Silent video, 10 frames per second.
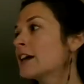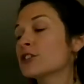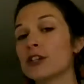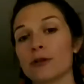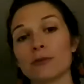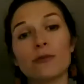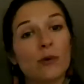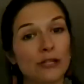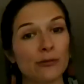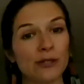So,
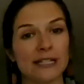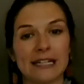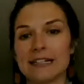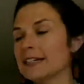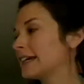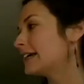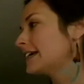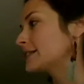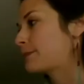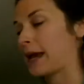what you will need
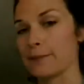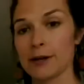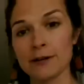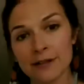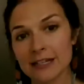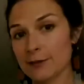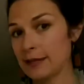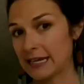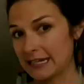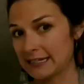is paper, it can
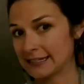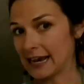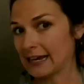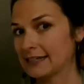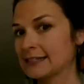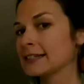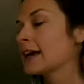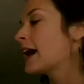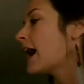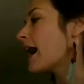be any size.
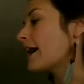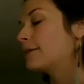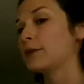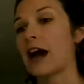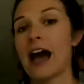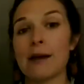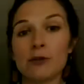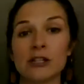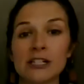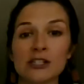Um, I'm
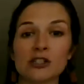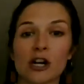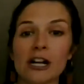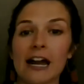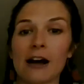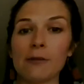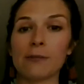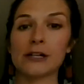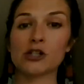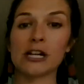going to start out
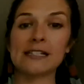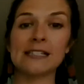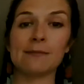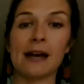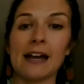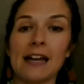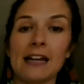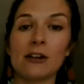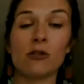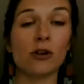by tracing
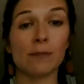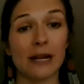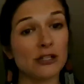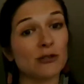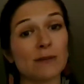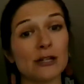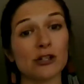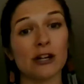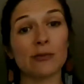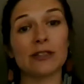my or by doing my
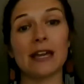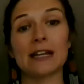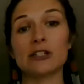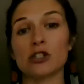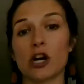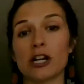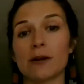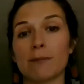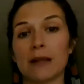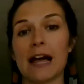drawing with a
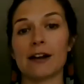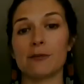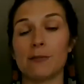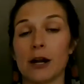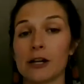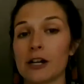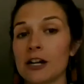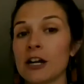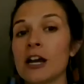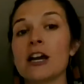dark black
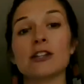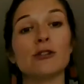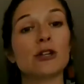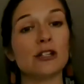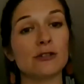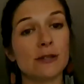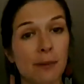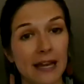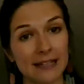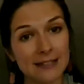marker. You could use a
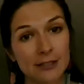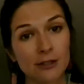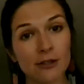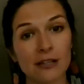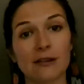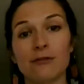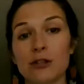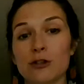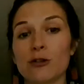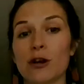pencil if
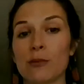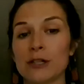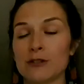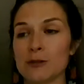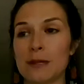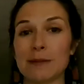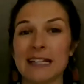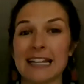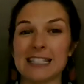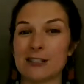you are one of those people
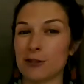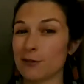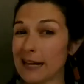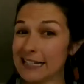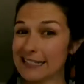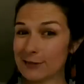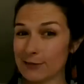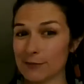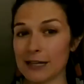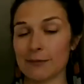that likes to erase when
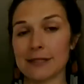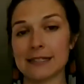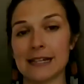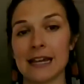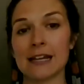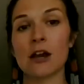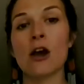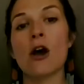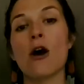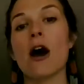you make a mistake.
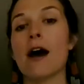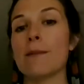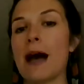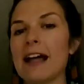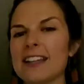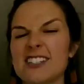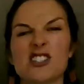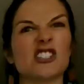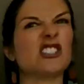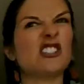Um, I like to
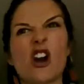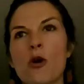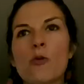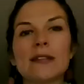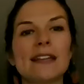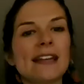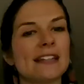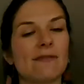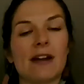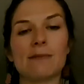just go with it.
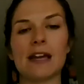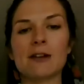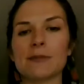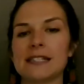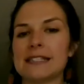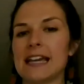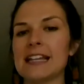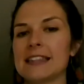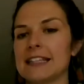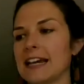And if I make a
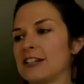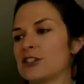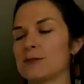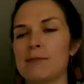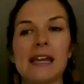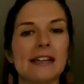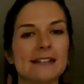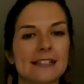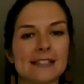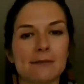mistake, then I just make it
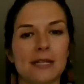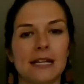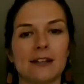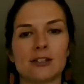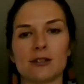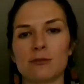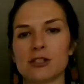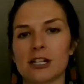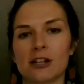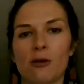into something else. So I'm
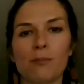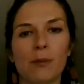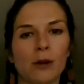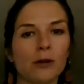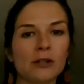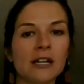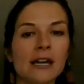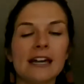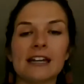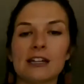just going to go bold
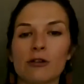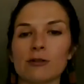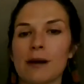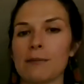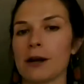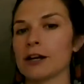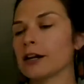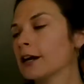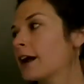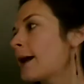and go with my
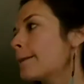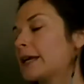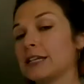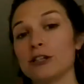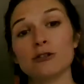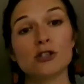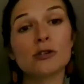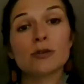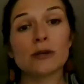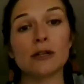marker, but you
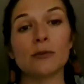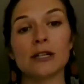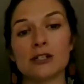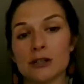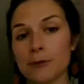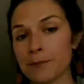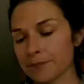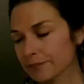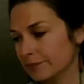choose what you want to do.